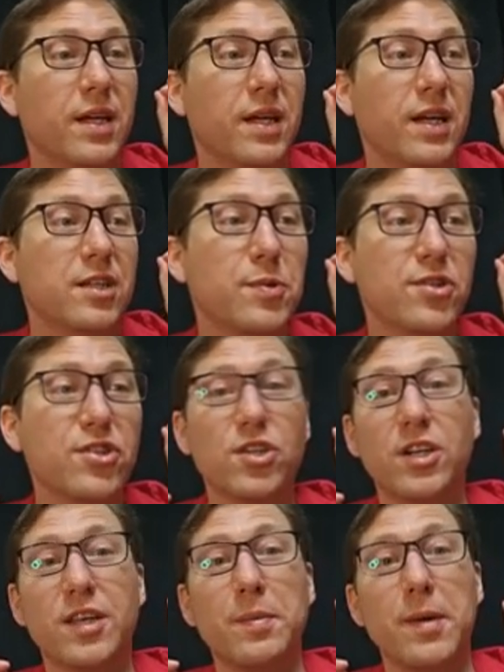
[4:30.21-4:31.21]
Especially
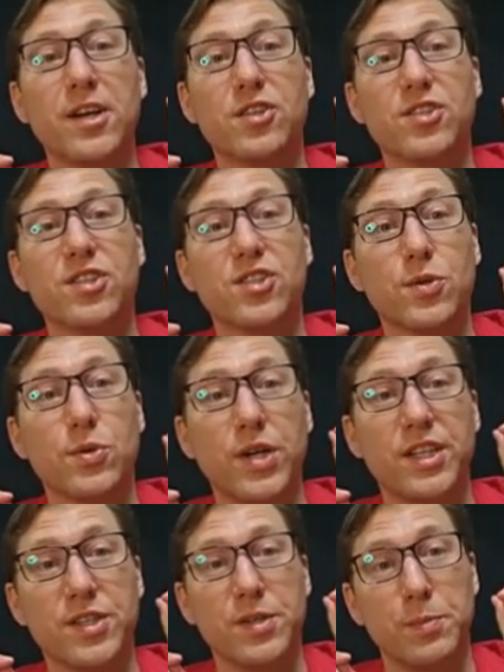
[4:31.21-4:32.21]
on commanders, it's
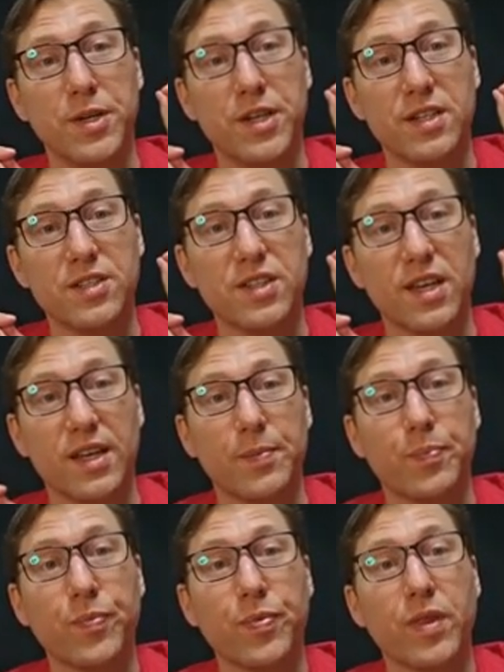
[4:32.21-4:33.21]
crazy because, like,
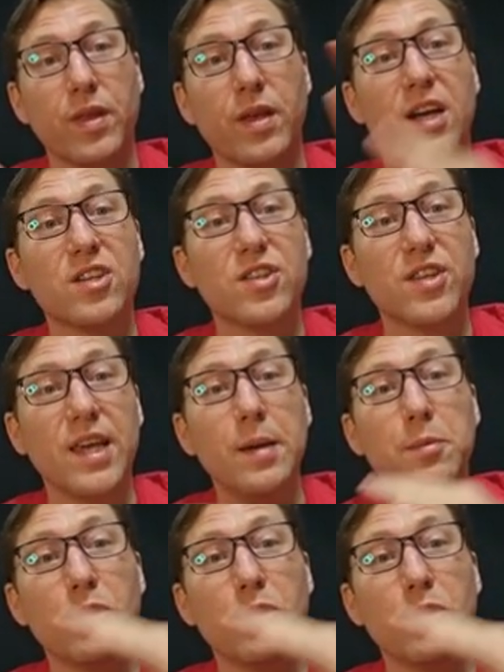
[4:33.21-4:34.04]
as the game